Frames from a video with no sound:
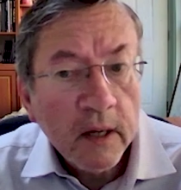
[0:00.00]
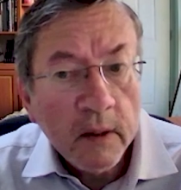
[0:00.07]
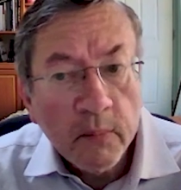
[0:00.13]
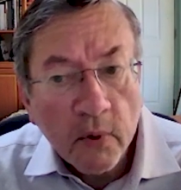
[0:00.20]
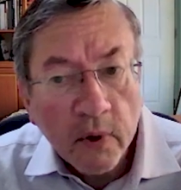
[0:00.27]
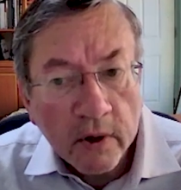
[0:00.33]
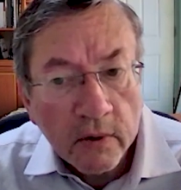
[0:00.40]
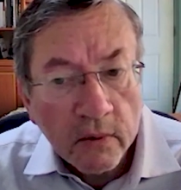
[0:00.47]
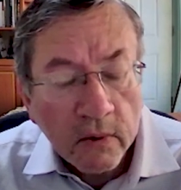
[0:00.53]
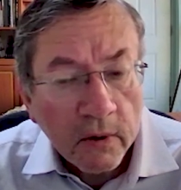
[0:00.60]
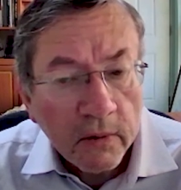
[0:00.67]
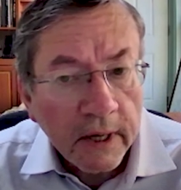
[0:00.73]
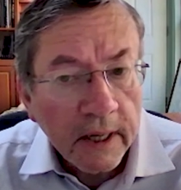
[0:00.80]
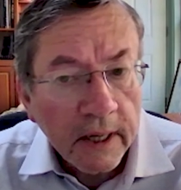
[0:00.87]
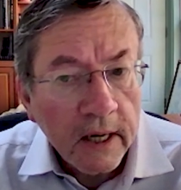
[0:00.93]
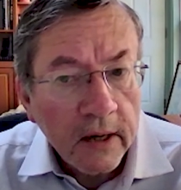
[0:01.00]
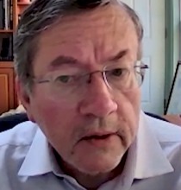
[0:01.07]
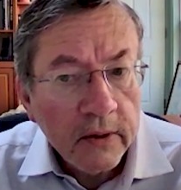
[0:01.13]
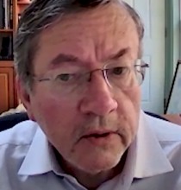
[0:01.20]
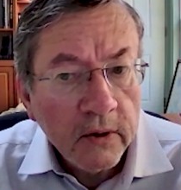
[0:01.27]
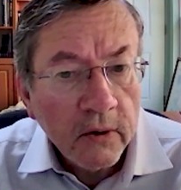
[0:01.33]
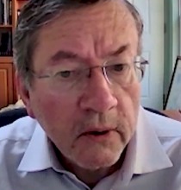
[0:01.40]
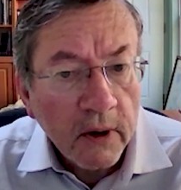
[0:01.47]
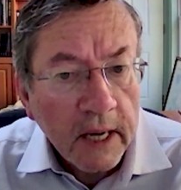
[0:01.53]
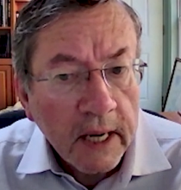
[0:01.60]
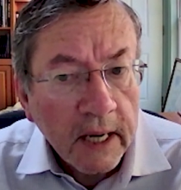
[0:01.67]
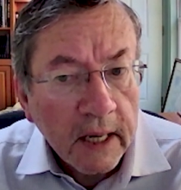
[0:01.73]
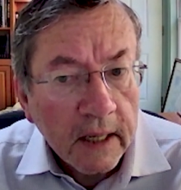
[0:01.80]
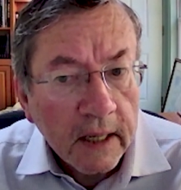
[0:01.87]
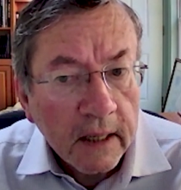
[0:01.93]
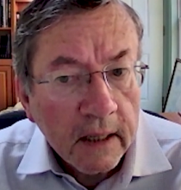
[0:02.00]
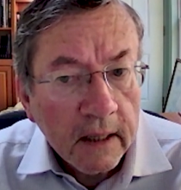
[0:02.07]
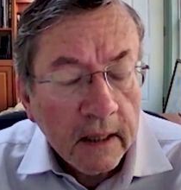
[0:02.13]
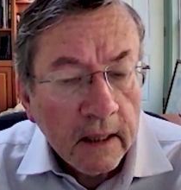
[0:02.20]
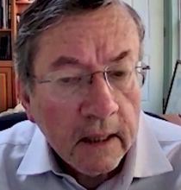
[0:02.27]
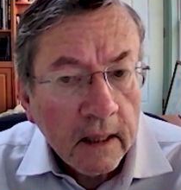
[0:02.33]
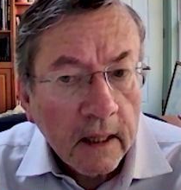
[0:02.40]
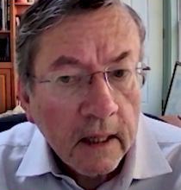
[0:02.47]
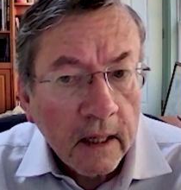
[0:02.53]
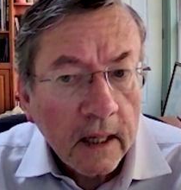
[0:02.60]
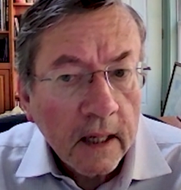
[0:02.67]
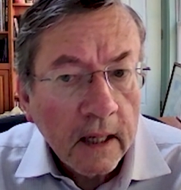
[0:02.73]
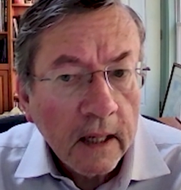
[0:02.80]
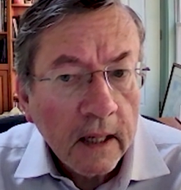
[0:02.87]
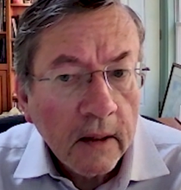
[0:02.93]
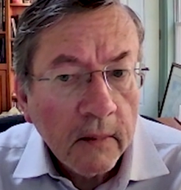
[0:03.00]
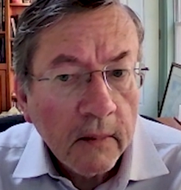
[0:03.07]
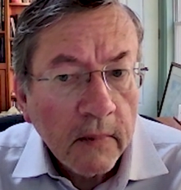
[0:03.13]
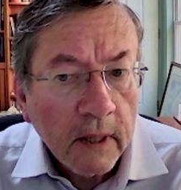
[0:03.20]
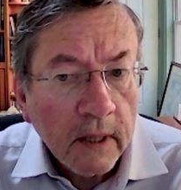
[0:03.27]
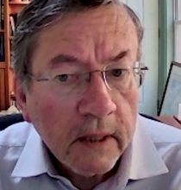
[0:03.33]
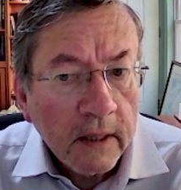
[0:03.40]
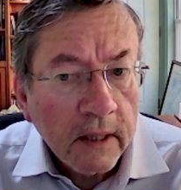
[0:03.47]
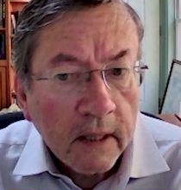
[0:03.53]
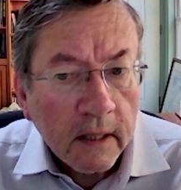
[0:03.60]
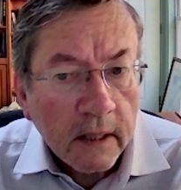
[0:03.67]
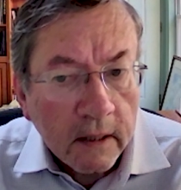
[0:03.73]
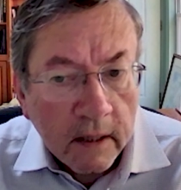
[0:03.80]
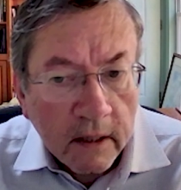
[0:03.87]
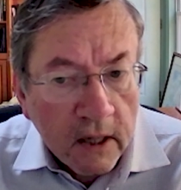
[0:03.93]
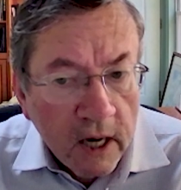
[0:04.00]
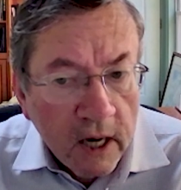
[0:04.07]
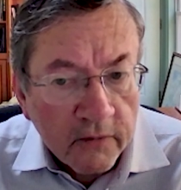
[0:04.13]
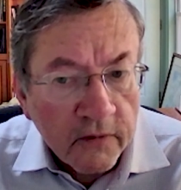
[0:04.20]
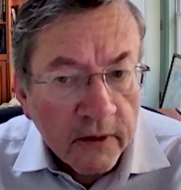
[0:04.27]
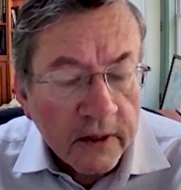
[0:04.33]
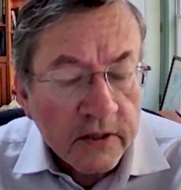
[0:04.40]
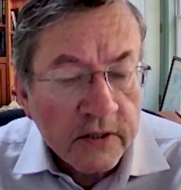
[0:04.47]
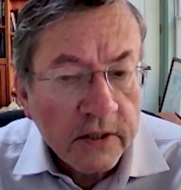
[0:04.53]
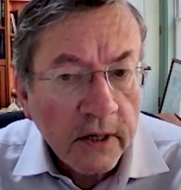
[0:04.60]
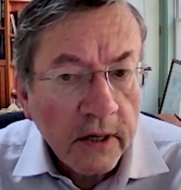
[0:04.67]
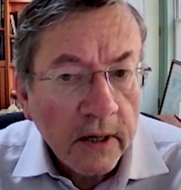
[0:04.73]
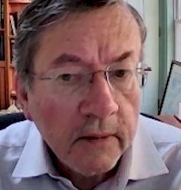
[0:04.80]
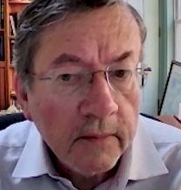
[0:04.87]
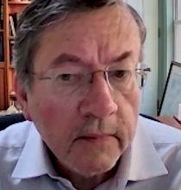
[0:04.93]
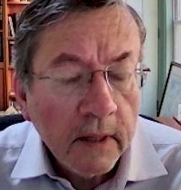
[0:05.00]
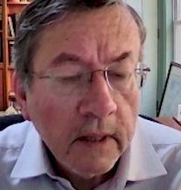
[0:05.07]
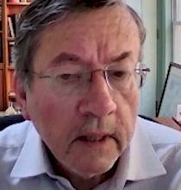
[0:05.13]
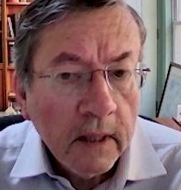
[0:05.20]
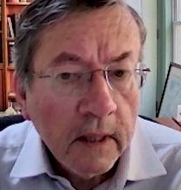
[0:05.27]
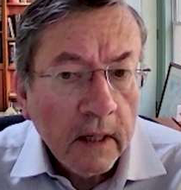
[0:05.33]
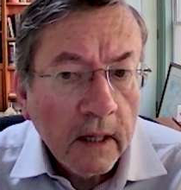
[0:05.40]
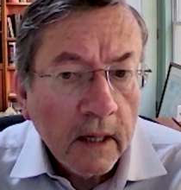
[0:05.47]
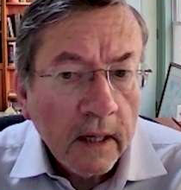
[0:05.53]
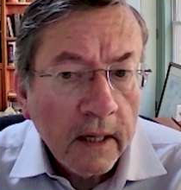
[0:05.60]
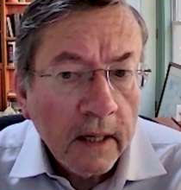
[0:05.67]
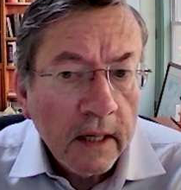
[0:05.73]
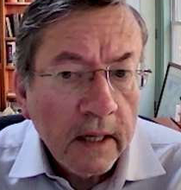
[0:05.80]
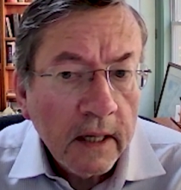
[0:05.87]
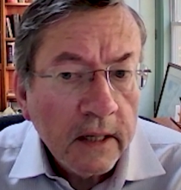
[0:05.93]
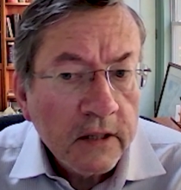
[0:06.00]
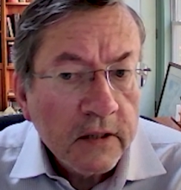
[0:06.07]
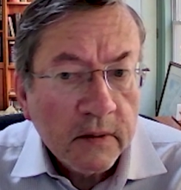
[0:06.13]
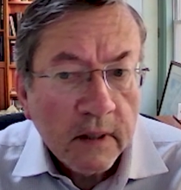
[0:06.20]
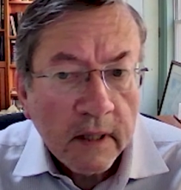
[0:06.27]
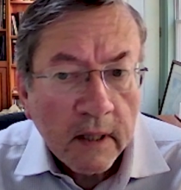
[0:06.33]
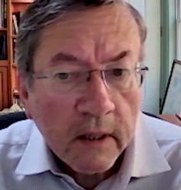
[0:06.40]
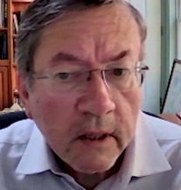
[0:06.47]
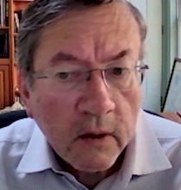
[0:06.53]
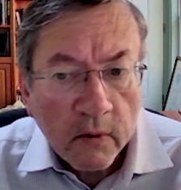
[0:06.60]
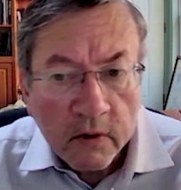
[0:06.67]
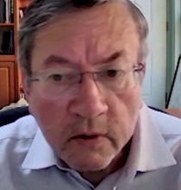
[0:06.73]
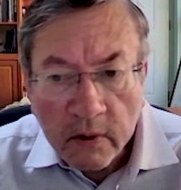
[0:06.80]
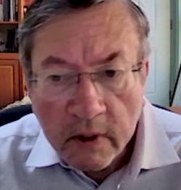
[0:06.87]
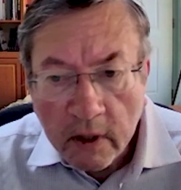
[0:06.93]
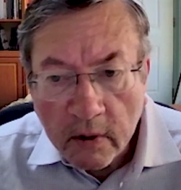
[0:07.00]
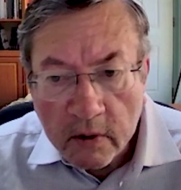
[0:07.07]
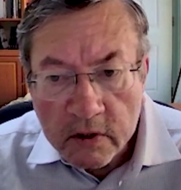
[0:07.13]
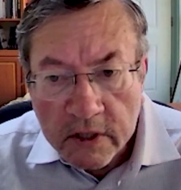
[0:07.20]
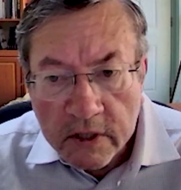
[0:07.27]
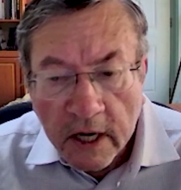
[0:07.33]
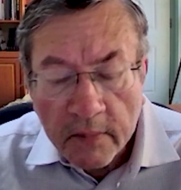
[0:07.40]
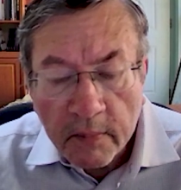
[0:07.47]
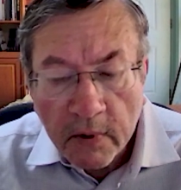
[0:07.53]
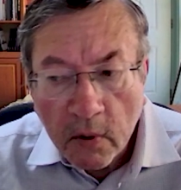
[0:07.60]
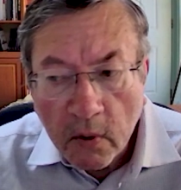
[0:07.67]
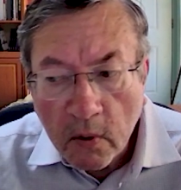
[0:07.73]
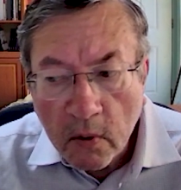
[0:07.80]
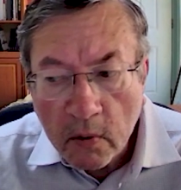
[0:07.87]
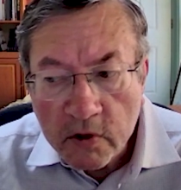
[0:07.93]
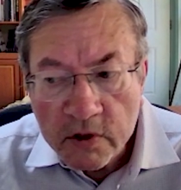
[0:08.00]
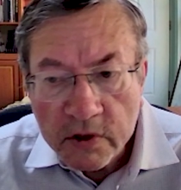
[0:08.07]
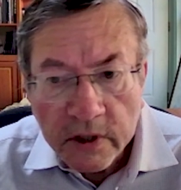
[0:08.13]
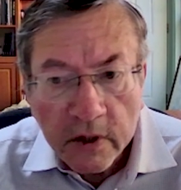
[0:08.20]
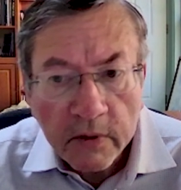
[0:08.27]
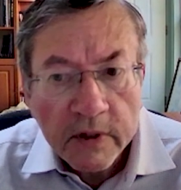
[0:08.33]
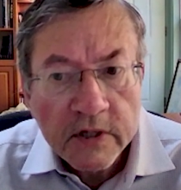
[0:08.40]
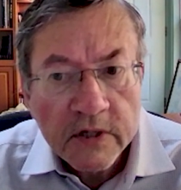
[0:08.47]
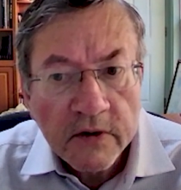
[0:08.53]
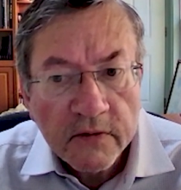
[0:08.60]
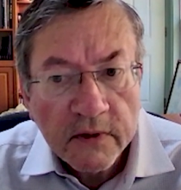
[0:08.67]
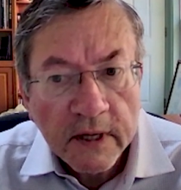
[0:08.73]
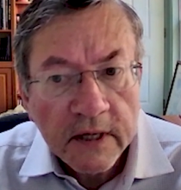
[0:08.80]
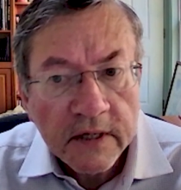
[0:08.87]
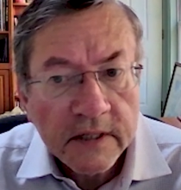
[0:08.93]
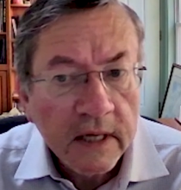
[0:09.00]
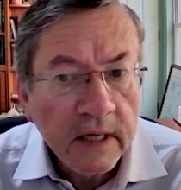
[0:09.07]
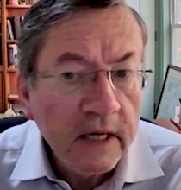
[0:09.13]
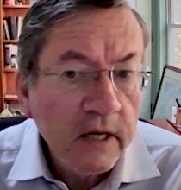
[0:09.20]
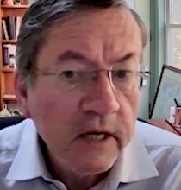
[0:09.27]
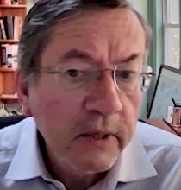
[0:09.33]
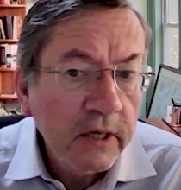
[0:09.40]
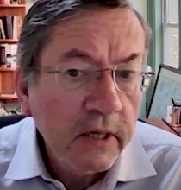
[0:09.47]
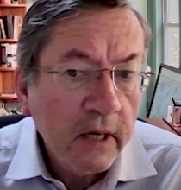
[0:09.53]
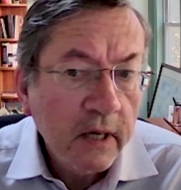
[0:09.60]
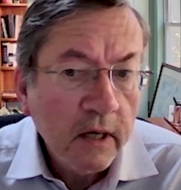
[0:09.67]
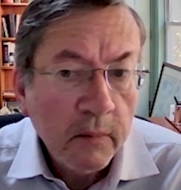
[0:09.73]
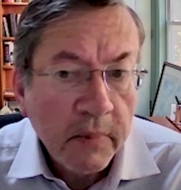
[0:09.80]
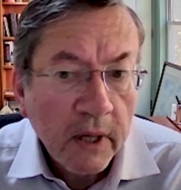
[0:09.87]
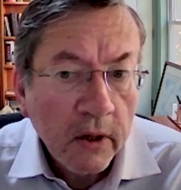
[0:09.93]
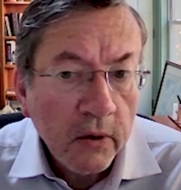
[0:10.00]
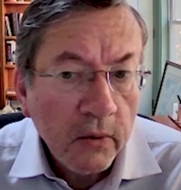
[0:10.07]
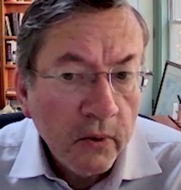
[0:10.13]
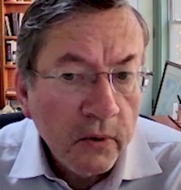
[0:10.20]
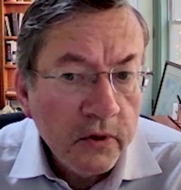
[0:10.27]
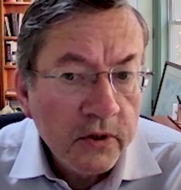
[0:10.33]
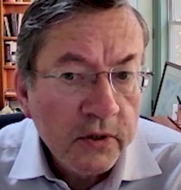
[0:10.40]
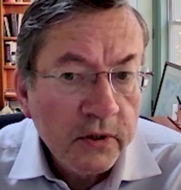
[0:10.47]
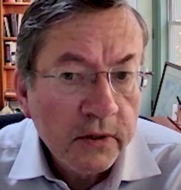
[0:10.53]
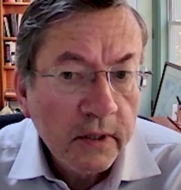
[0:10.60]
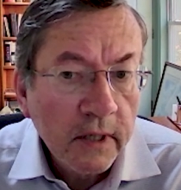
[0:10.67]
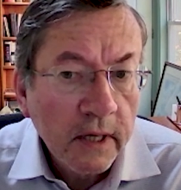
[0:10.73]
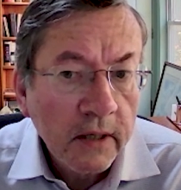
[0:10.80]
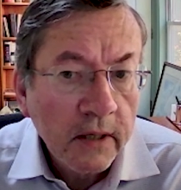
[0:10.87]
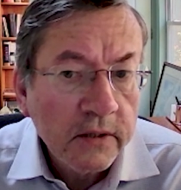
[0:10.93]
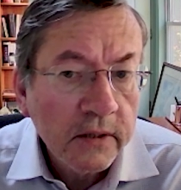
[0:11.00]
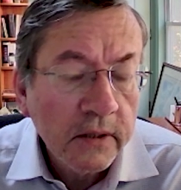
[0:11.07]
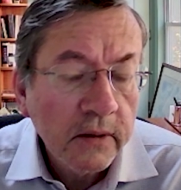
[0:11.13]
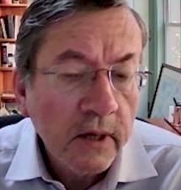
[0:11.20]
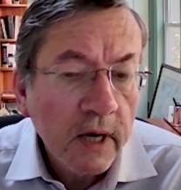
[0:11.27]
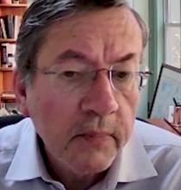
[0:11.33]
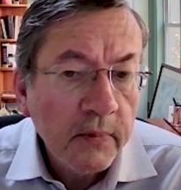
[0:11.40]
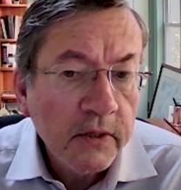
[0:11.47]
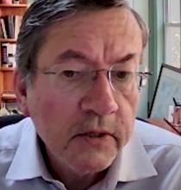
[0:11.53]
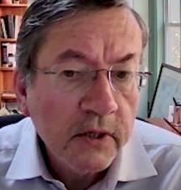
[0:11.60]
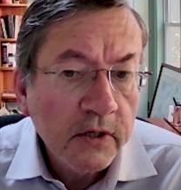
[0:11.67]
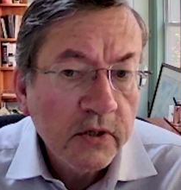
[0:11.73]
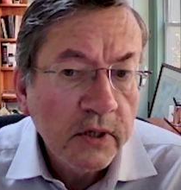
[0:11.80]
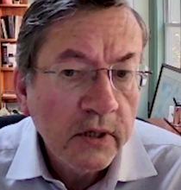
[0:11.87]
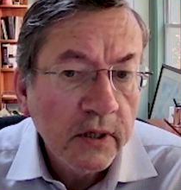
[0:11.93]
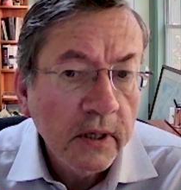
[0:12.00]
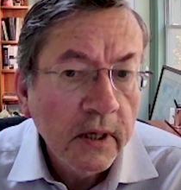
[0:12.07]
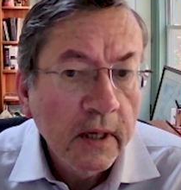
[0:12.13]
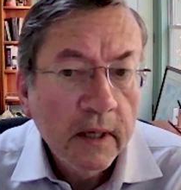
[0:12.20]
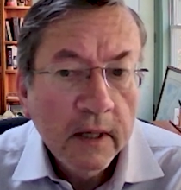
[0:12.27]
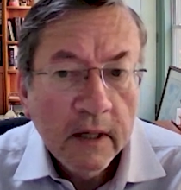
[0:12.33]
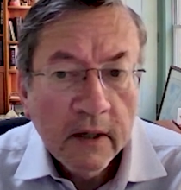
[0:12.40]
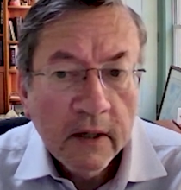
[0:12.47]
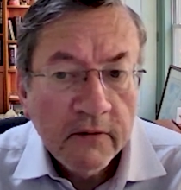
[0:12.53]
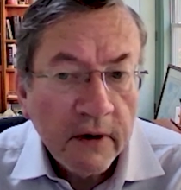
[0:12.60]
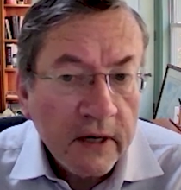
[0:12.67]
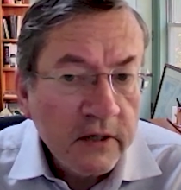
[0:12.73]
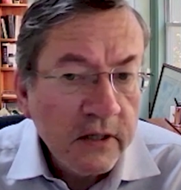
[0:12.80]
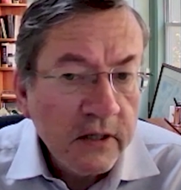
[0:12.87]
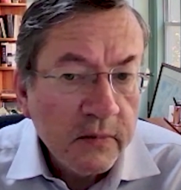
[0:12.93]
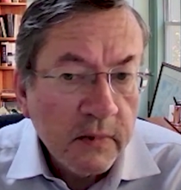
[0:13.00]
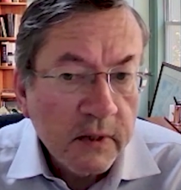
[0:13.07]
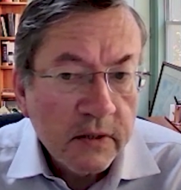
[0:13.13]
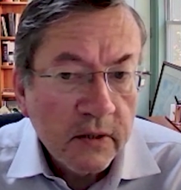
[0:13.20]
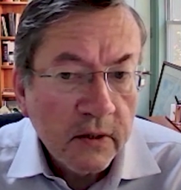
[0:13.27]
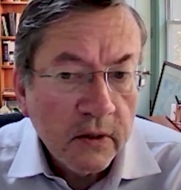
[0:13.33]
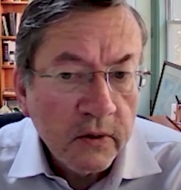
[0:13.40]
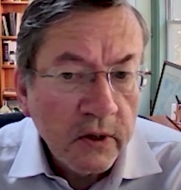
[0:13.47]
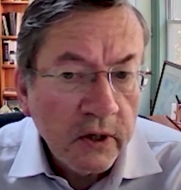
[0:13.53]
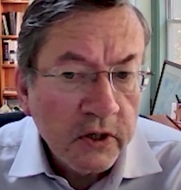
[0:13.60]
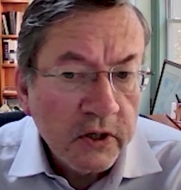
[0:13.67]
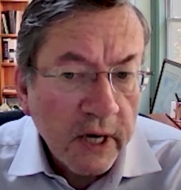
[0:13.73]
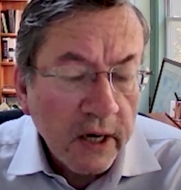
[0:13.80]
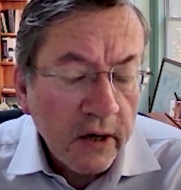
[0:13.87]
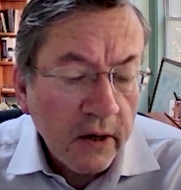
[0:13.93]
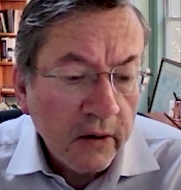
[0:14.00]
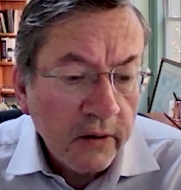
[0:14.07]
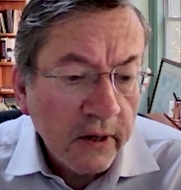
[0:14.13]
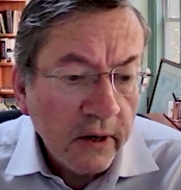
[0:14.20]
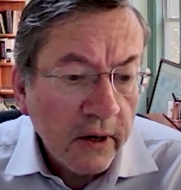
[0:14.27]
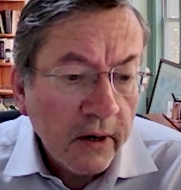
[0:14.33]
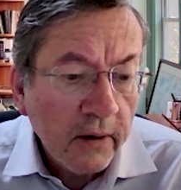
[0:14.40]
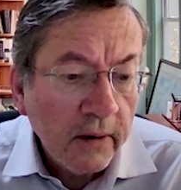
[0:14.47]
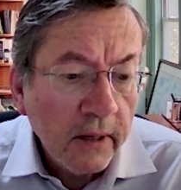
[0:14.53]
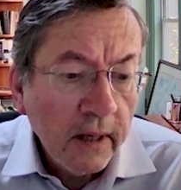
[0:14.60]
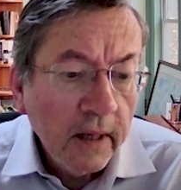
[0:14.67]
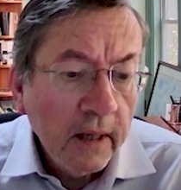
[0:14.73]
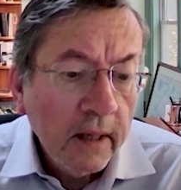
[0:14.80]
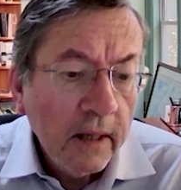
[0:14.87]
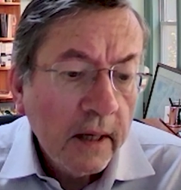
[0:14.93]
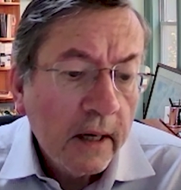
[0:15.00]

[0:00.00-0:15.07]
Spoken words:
playing an important role right now in Ukraine, in the conflicts there. It is, set up a whole series of things that need to be done in Belarus as the opposition faces Mr. Lukashenko there.